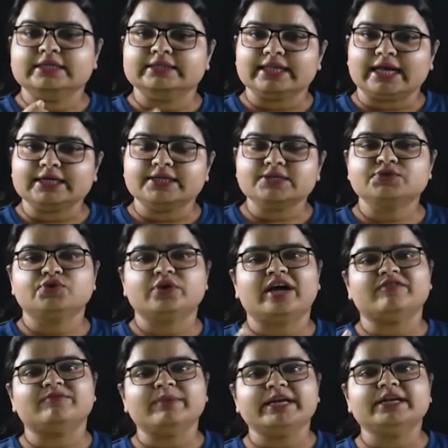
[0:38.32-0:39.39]
That is, you
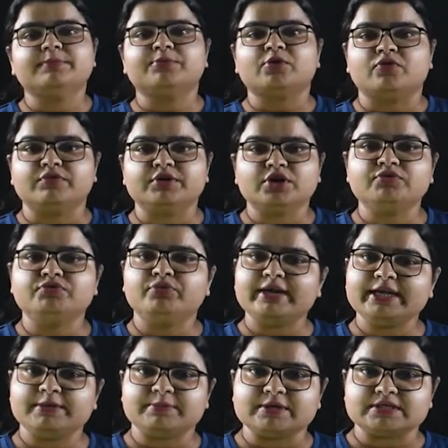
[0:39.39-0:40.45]
have made a profit of
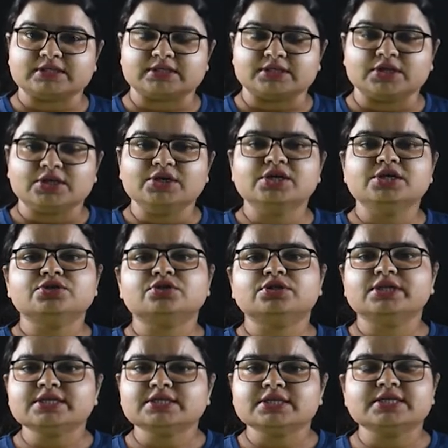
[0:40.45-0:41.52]
20%. So
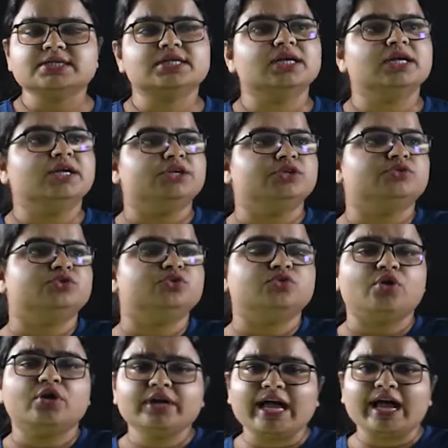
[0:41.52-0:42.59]
this is, you do
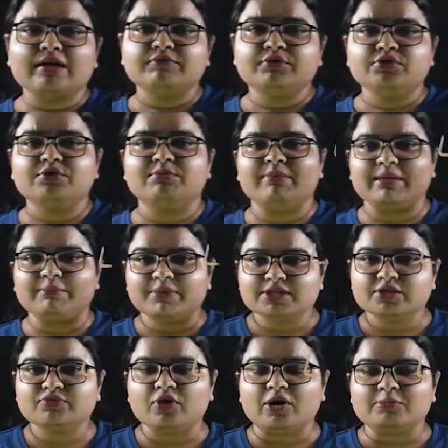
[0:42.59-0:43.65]
not have to remember
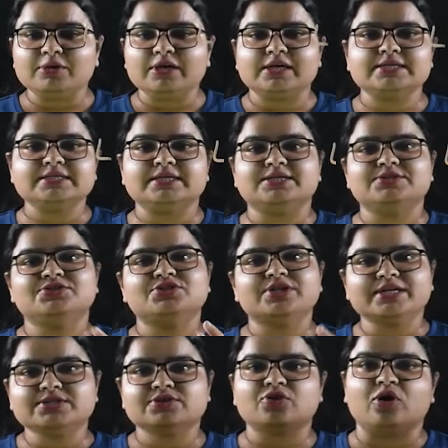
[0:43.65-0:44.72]
the formulas, it's
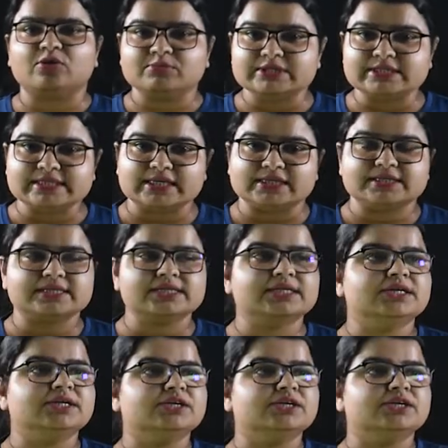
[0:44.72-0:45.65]
just common sense.